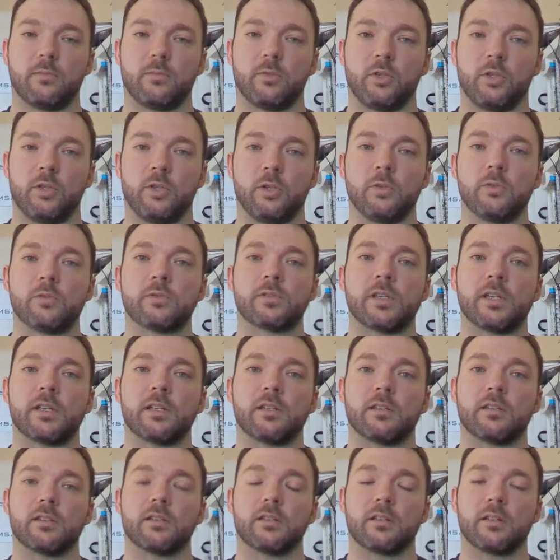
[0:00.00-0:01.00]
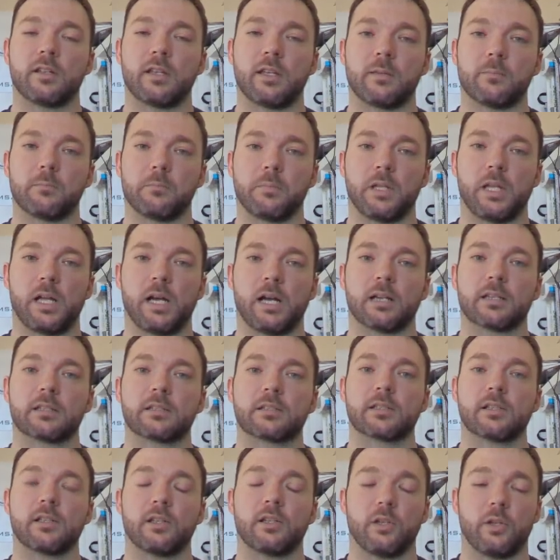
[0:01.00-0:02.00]
use it in
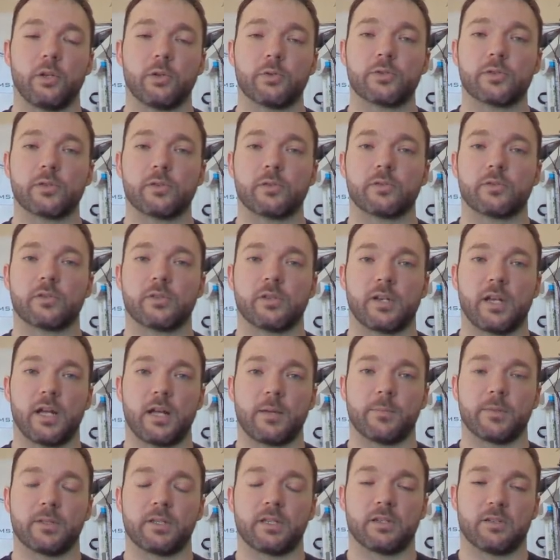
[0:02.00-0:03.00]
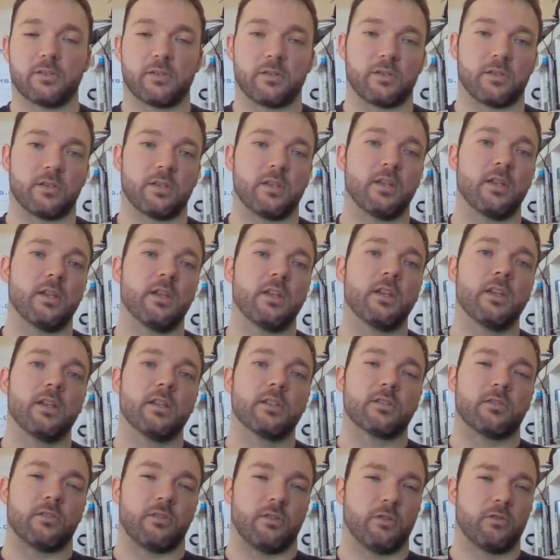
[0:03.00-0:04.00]
blocks closer to competition.
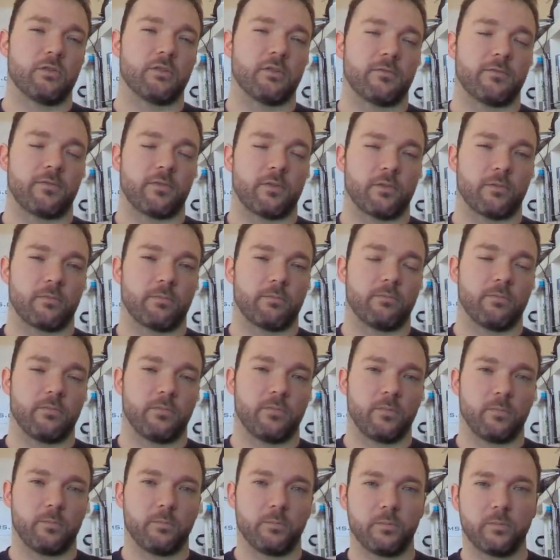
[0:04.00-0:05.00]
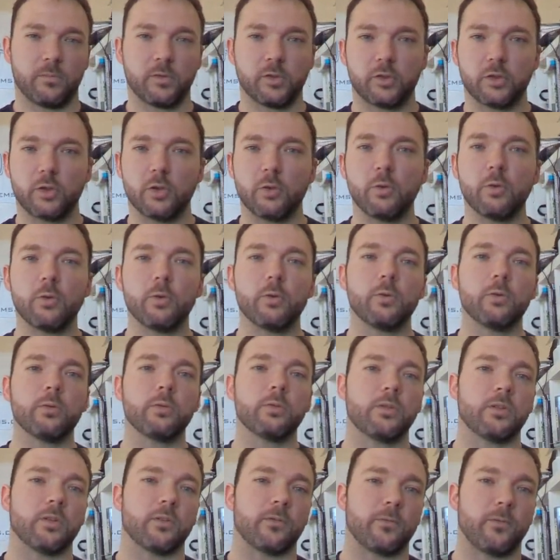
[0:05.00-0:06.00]
So use it for
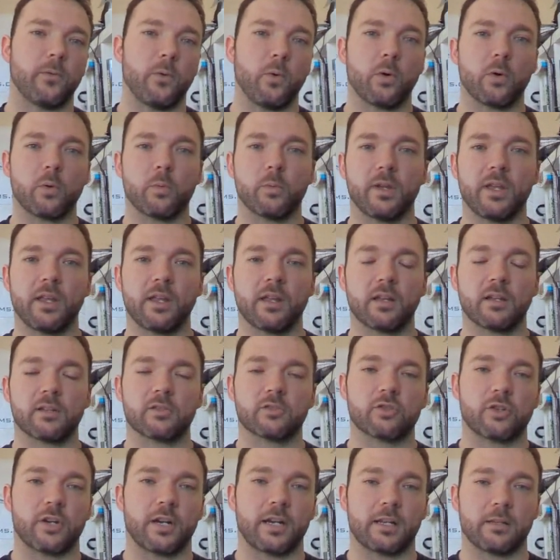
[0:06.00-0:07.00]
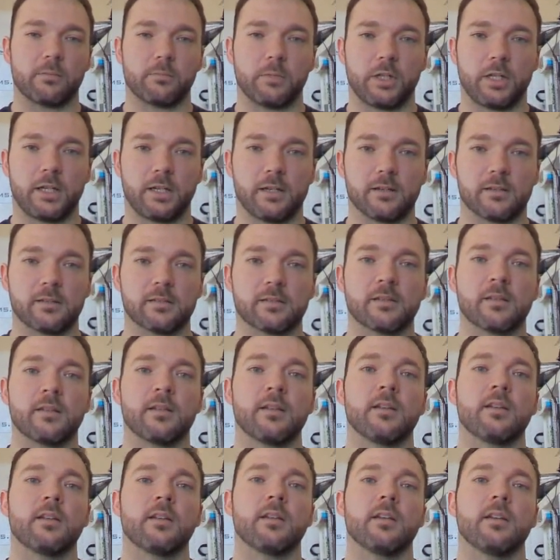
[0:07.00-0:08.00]
two to four week training blocks.
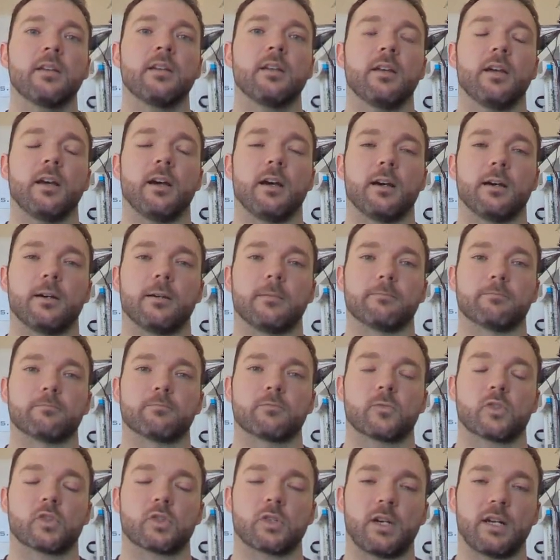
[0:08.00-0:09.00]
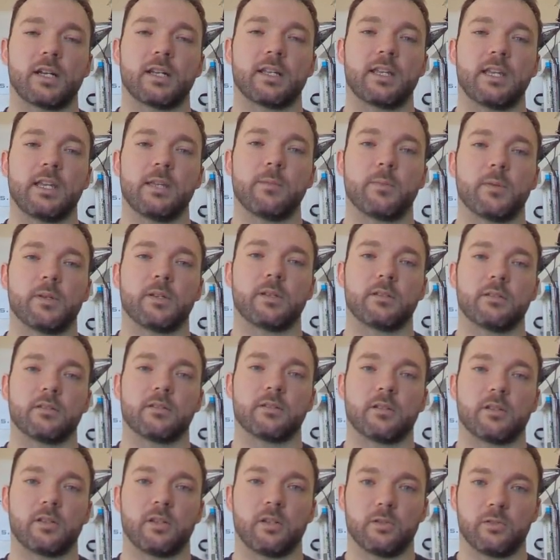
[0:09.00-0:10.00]
Um, try to keep it
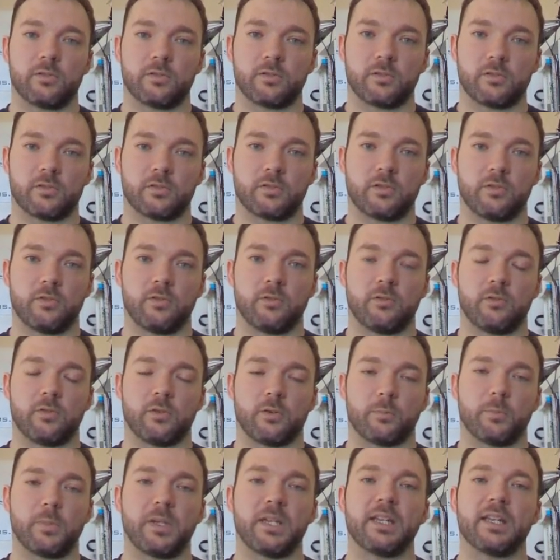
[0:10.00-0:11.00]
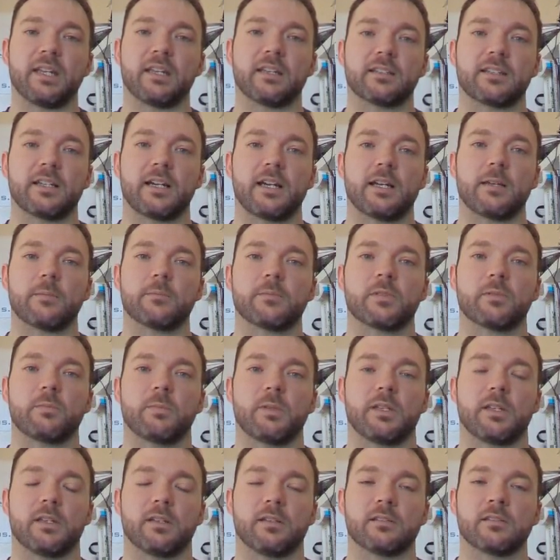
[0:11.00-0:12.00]
closer to your peaking times
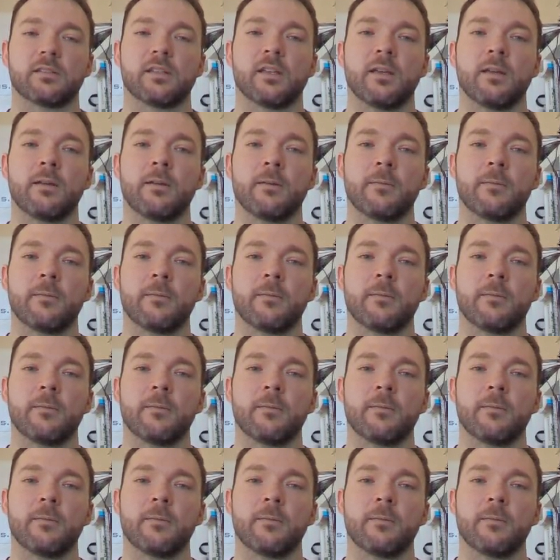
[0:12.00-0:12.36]
because